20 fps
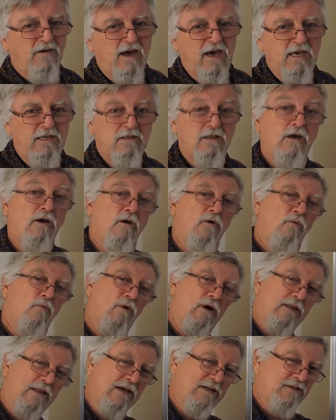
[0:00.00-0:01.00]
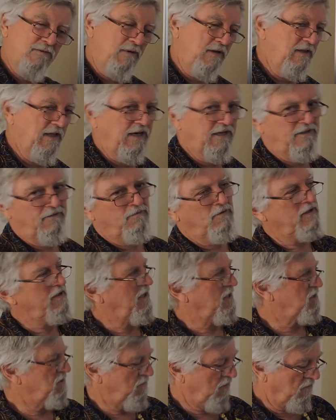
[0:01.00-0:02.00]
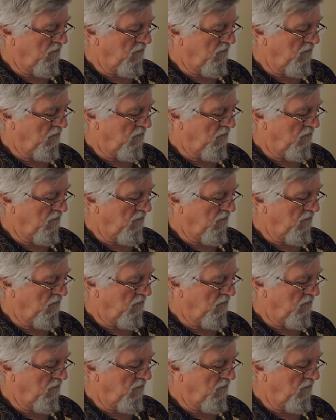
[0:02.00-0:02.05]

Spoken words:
8? One has to be negative, one has to be